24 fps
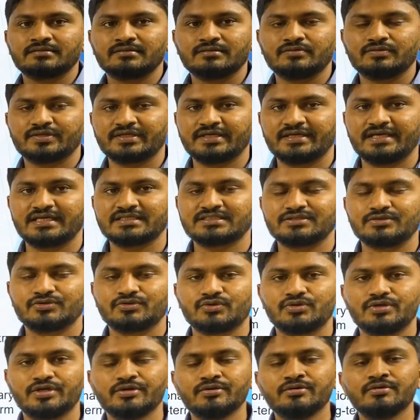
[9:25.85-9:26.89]
Okay, as I
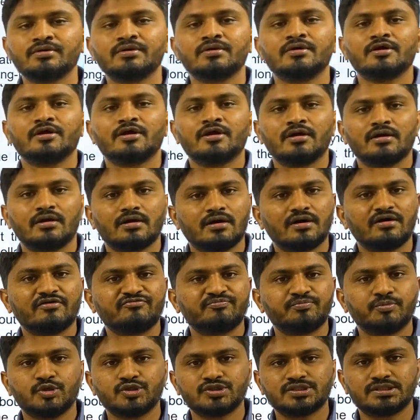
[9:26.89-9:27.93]
told you,
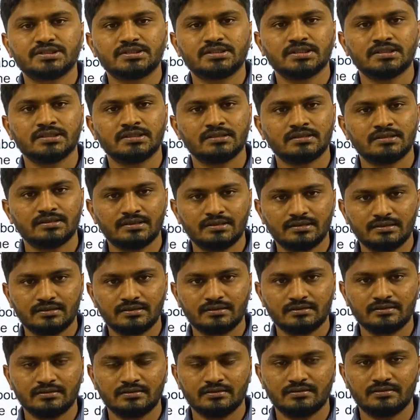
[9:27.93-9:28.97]
post
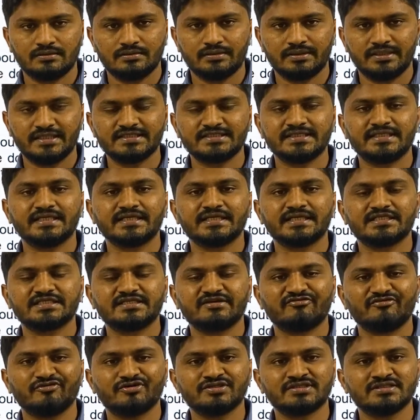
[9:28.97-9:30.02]
disintegration
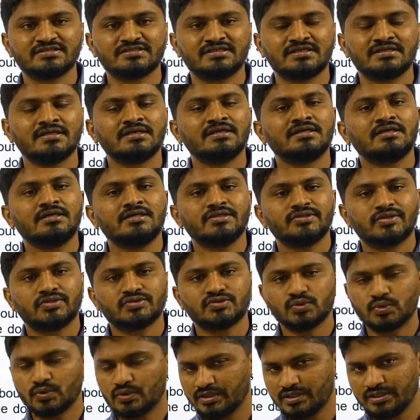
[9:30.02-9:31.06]
of USSR, there was
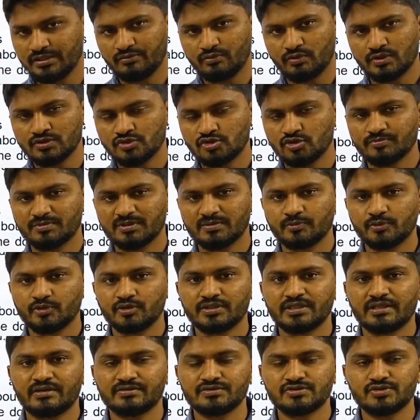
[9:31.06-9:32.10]
only one superpower,
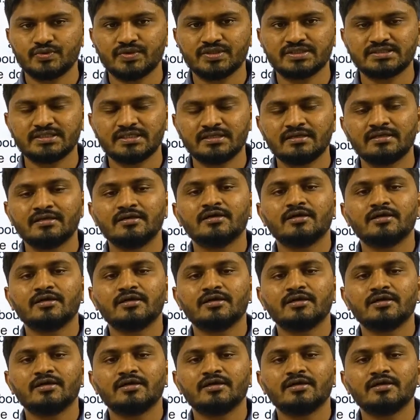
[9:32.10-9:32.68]
there was USA.